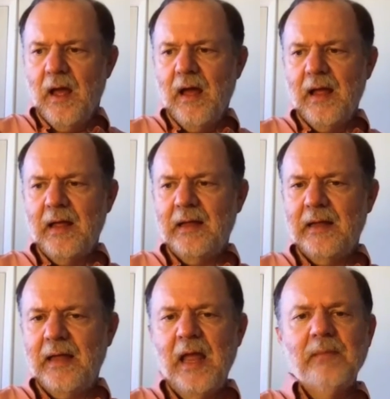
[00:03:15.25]
I
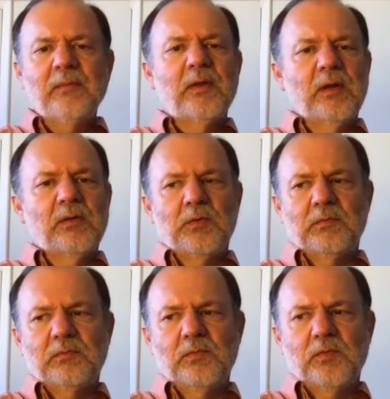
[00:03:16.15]
came to
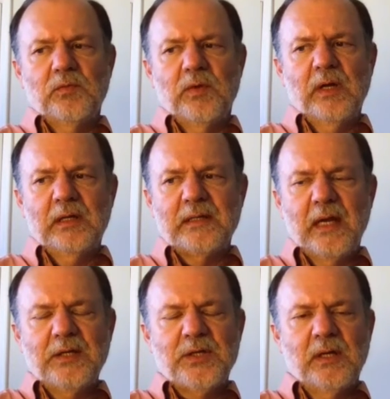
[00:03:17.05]
the
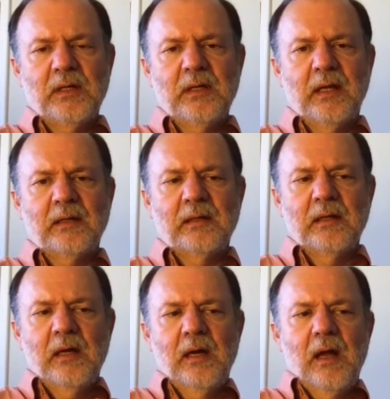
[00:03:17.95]
realization that
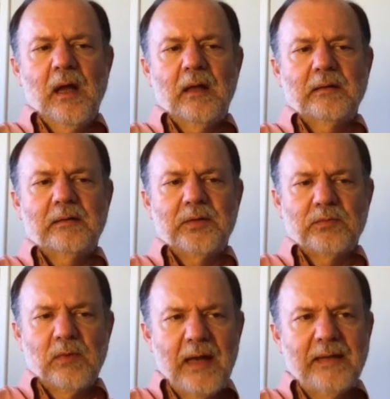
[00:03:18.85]
to
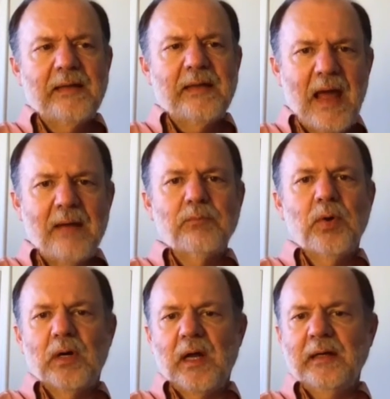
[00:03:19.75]
write that
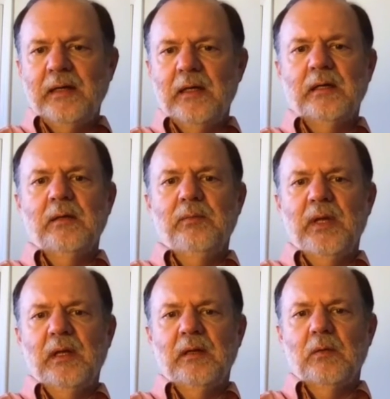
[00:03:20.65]
book, I needed to
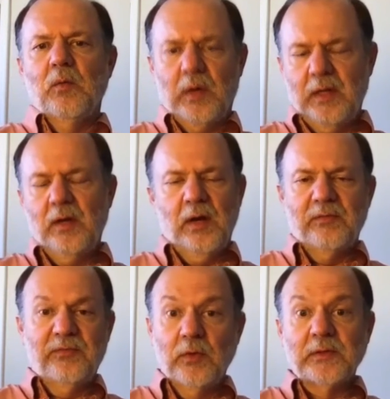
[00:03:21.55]
be working on
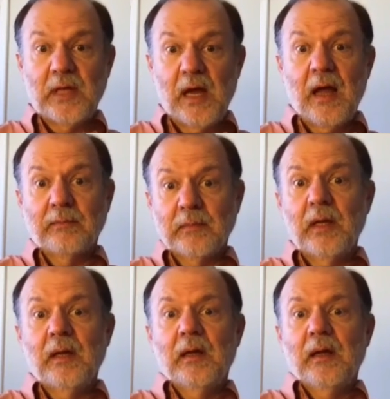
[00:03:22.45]
it full time.
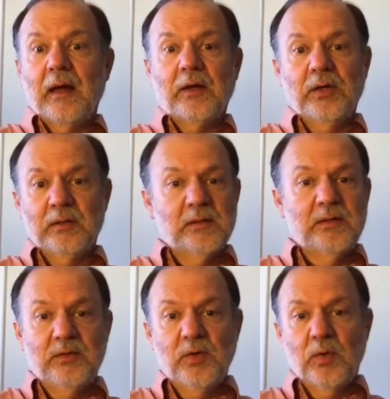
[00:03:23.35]
I couldn't
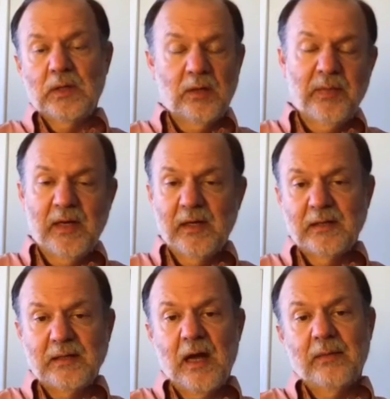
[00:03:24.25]
do a little bit at a
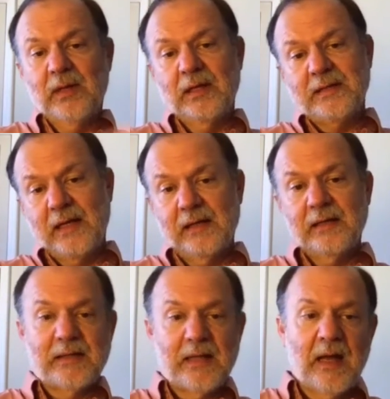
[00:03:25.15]
time and then set it
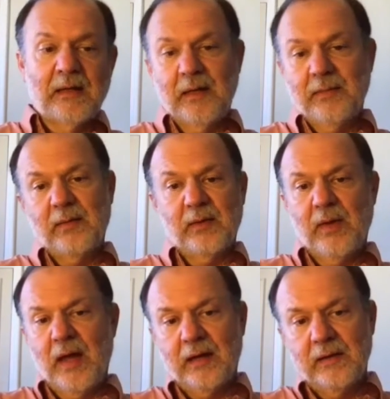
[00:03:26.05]
aside, keep coming back.